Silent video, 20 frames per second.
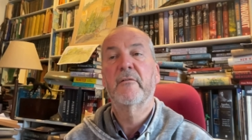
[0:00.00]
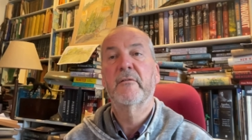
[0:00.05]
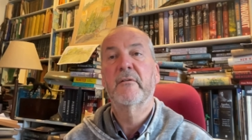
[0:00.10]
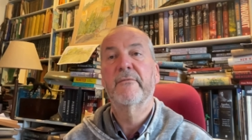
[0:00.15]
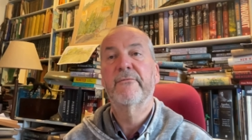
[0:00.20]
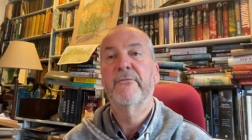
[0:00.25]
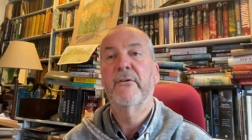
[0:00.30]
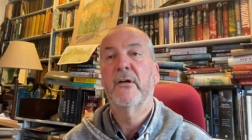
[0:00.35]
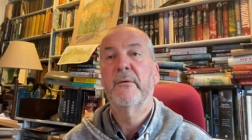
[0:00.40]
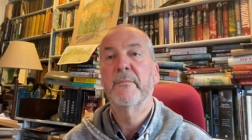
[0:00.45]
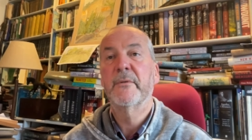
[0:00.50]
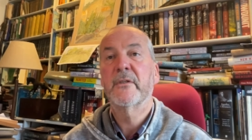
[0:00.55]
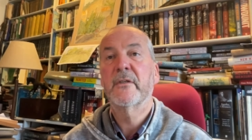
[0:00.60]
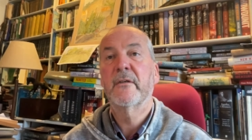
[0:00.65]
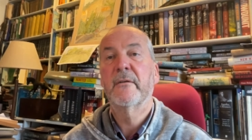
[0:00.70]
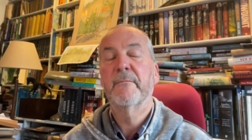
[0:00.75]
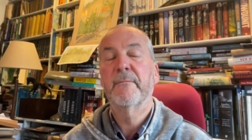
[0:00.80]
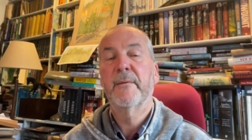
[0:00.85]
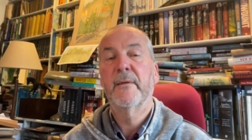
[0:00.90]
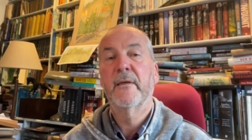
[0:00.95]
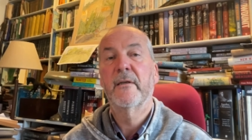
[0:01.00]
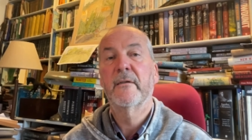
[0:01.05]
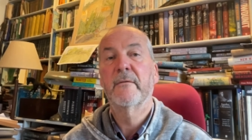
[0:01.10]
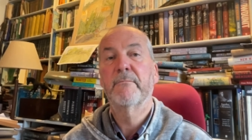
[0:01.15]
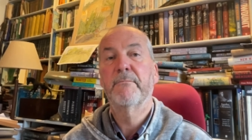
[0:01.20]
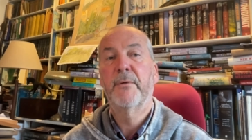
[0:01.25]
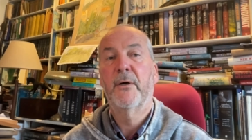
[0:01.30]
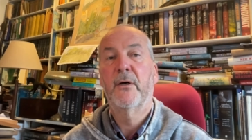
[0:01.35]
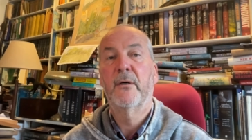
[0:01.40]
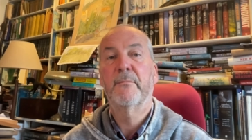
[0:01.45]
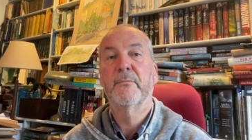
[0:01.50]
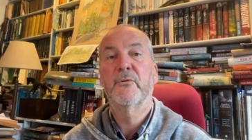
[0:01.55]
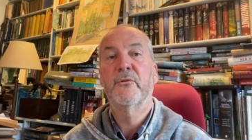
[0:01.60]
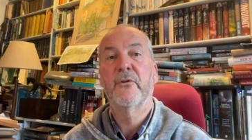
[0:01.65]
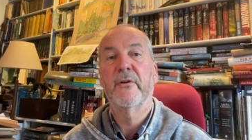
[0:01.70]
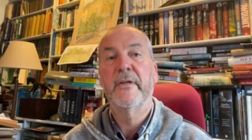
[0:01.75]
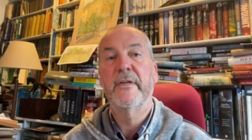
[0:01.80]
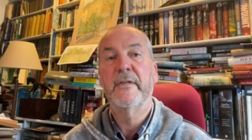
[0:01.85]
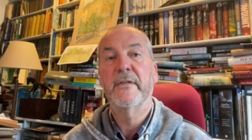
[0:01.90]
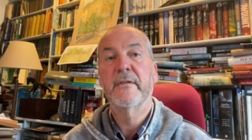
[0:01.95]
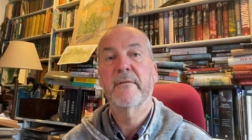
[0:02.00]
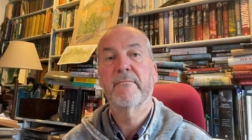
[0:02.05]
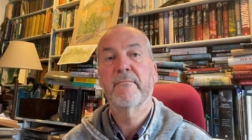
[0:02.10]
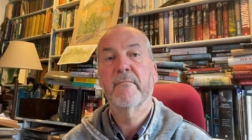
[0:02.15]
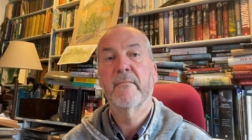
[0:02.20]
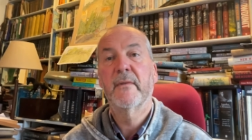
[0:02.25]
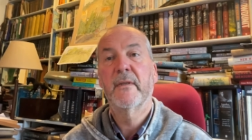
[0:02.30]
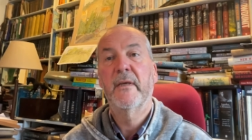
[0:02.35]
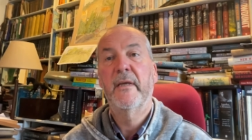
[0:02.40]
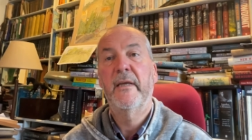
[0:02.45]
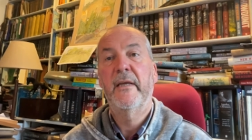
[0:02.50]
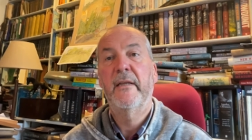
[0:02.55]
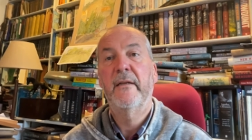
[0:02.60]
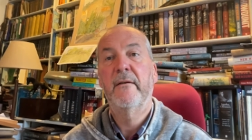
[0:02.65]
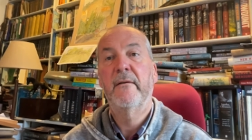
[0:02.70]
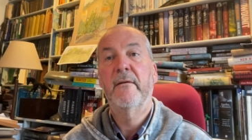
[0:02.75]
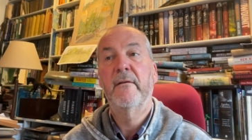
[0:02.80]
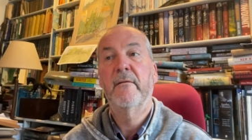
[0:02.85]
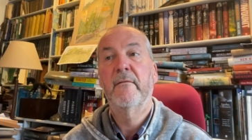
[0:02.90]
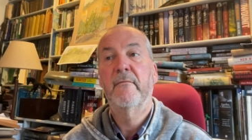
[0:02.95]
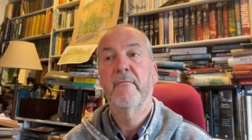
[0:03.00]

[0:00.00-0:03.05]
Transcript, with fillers: that farmers can plant palm trees in